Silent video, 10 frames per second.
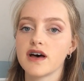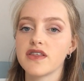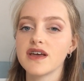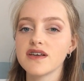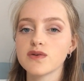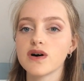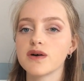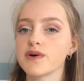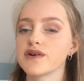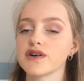I think it's
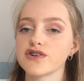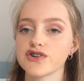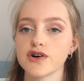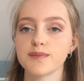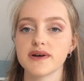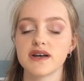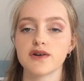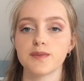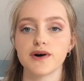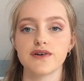quite a well-known shop in
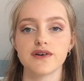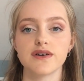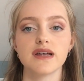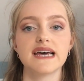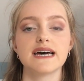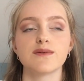Adel Bowden.